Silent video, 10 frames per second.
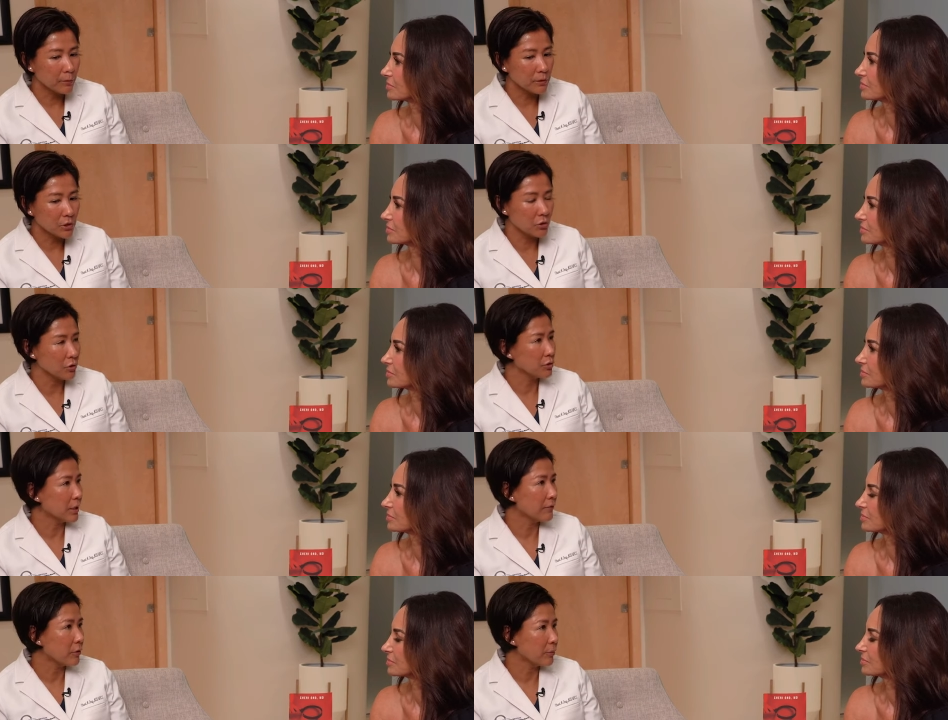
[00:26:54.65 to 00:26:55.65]
Speaker 1: will just use
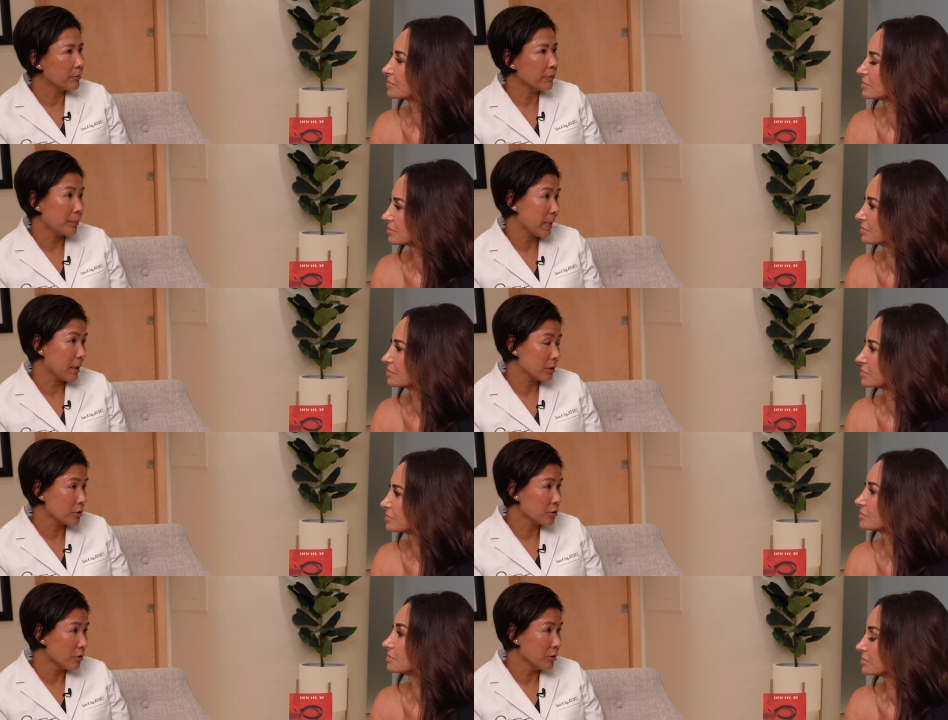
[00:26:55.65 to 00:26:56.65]
that for, for pain
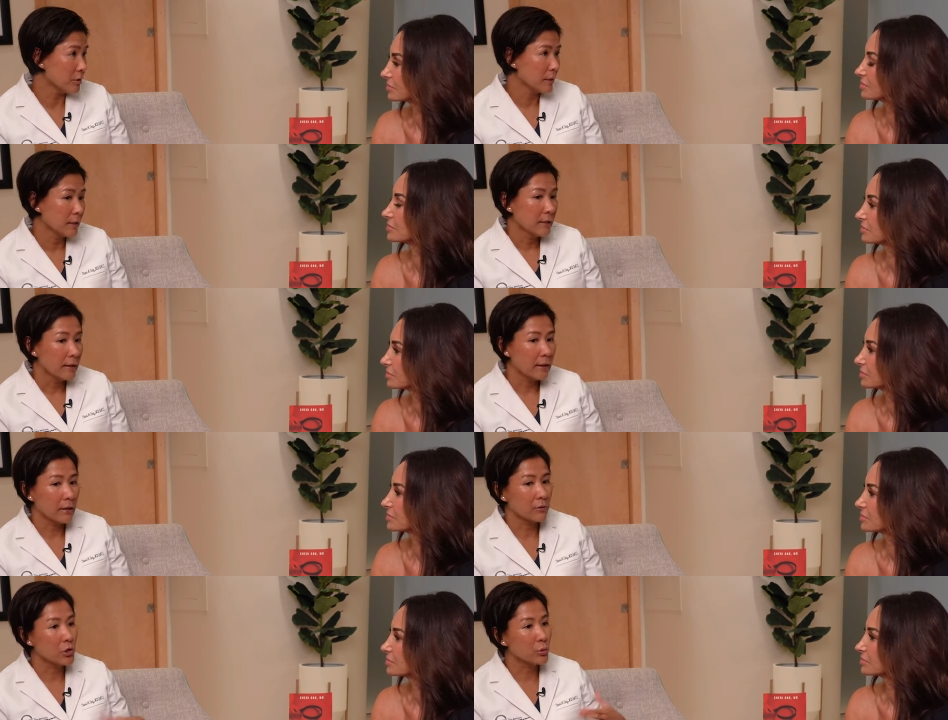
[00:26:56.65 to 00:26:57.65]
control. Mm -hmm.
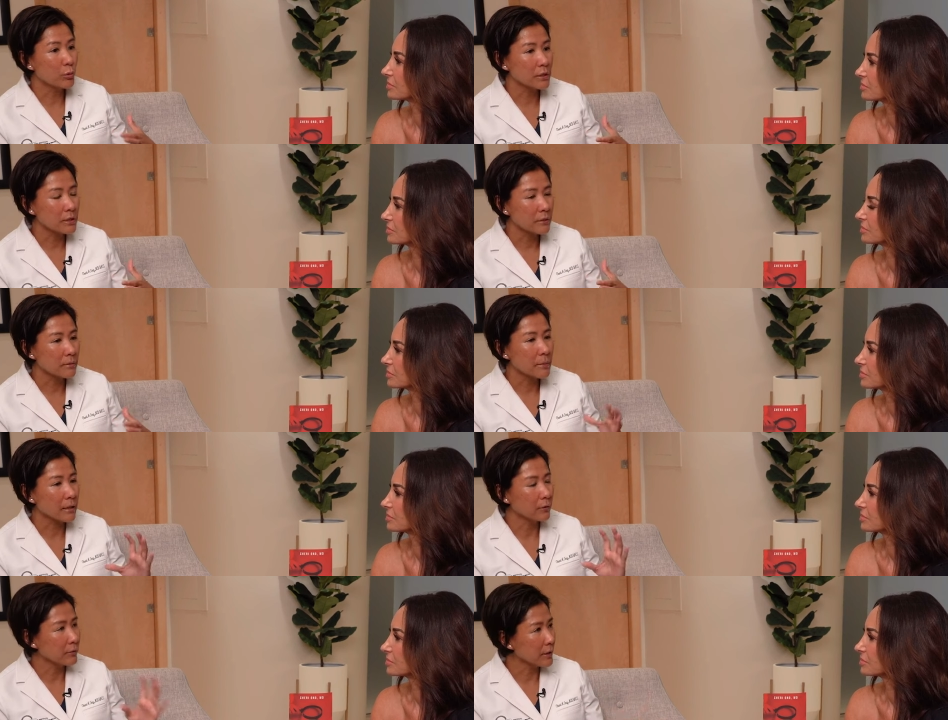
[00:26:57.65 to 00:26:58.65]
uh, short term,
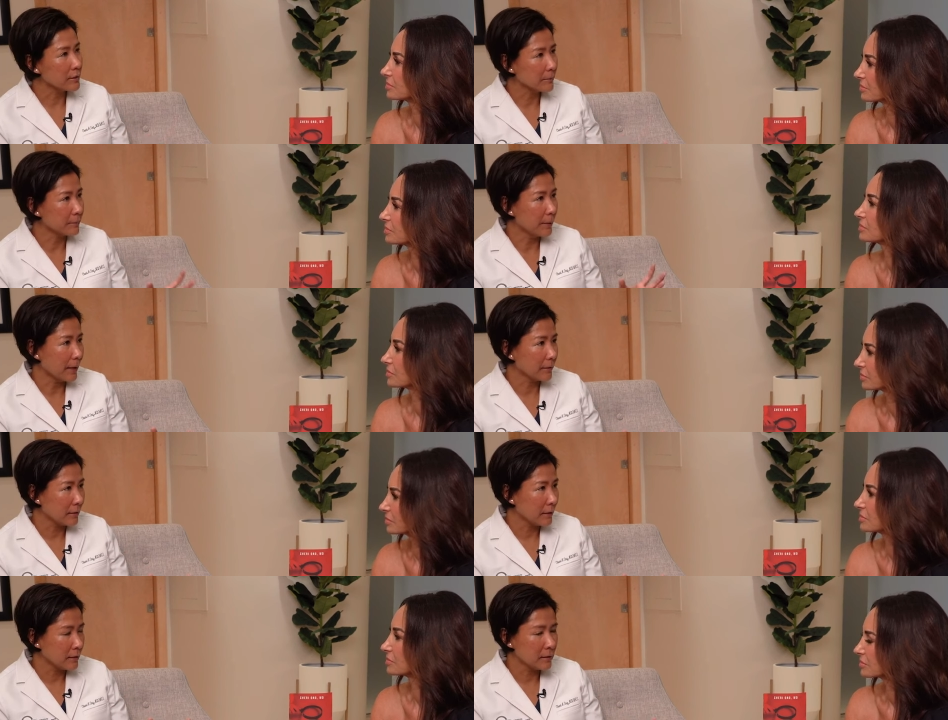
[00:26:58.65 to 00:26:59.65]
I don't think it's a bad thing,